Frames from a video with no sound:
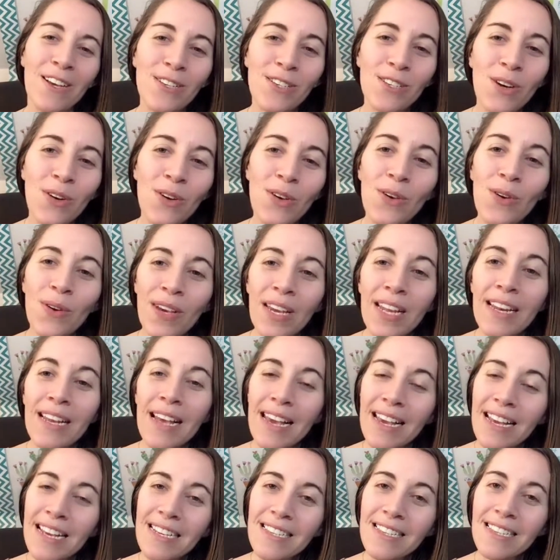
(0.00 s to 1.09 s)
So you can
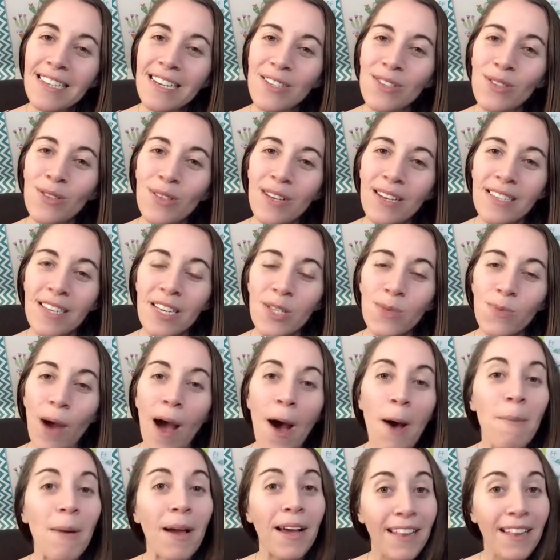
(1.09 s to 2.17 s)
easily do this as
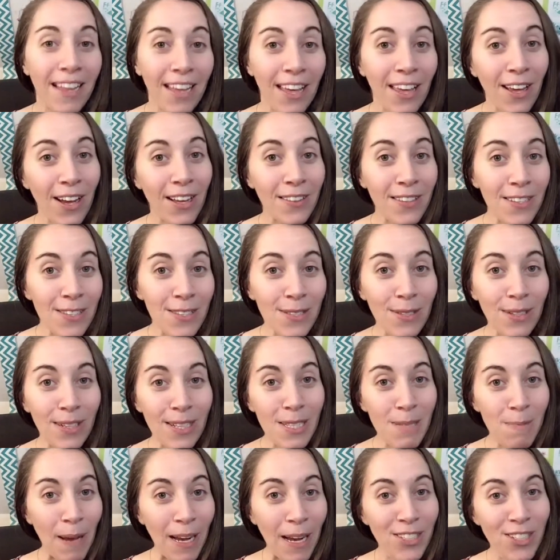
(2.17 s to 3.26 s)
well by clicking on the
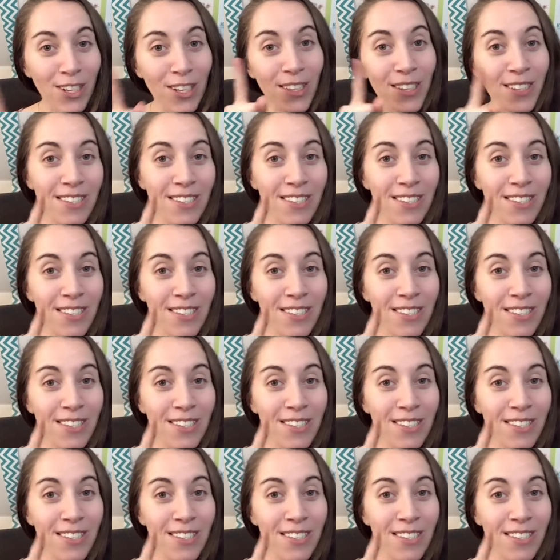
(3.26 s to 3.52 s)
student's picture,